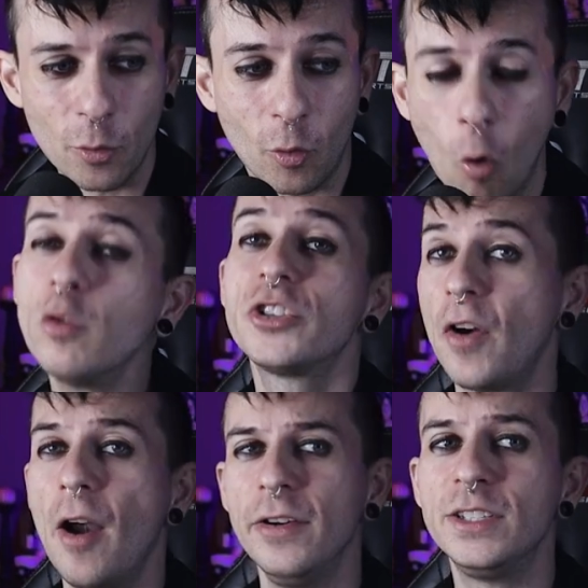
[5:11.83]
On
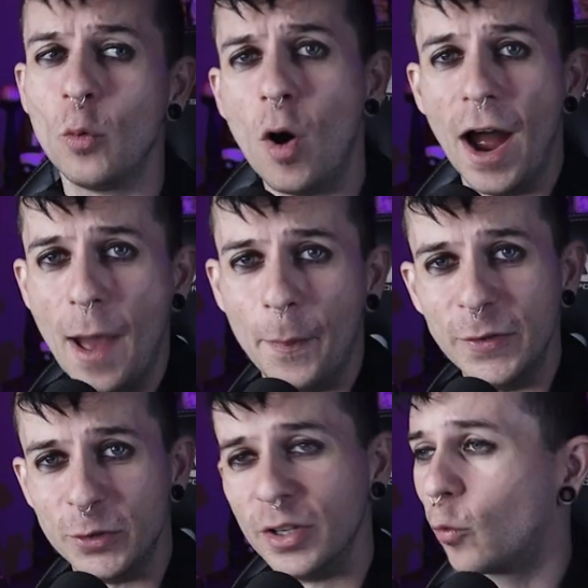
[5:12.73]
contrary to what
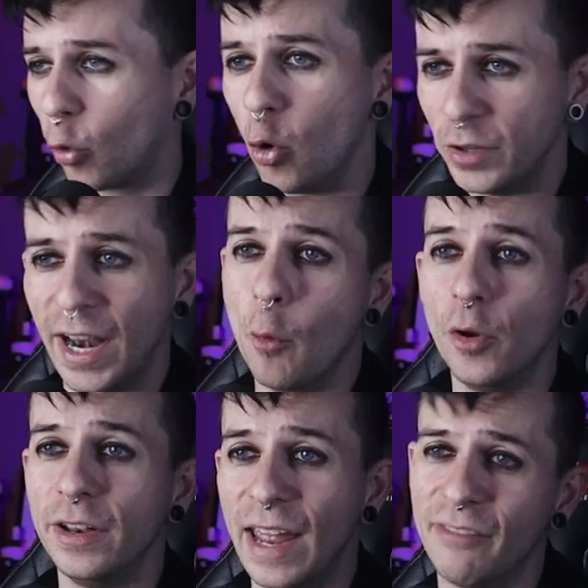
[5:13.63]
happened to the crow that I
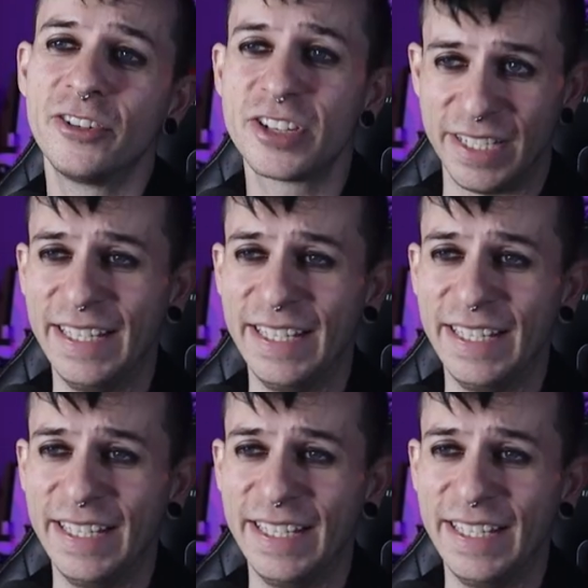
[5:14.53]
will never see